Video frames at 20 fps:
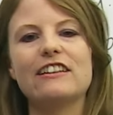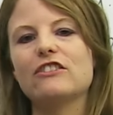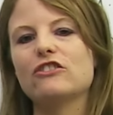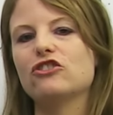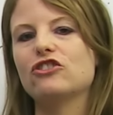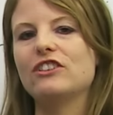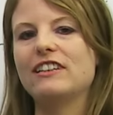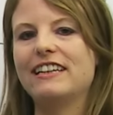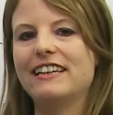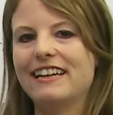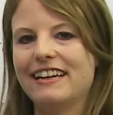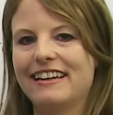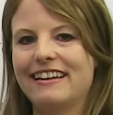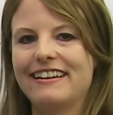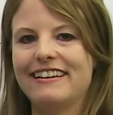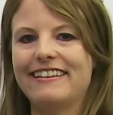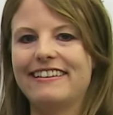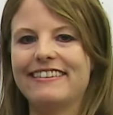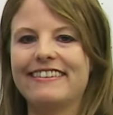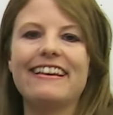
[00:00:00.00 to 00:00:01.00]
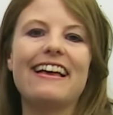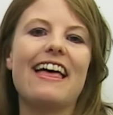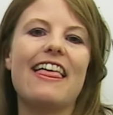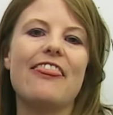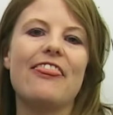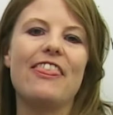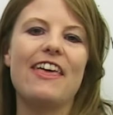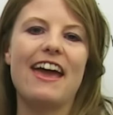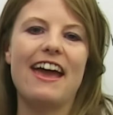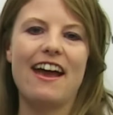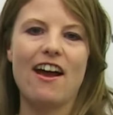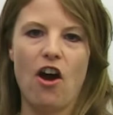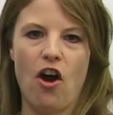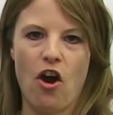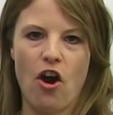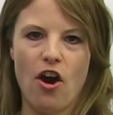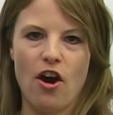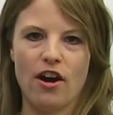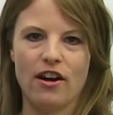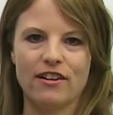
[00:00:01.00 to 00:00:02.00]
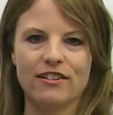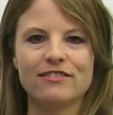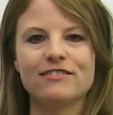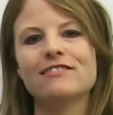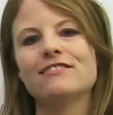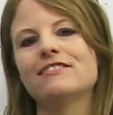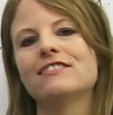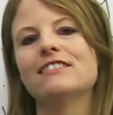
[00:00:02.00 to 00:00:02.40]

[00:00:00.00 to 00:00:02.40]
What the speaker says: she is, they are.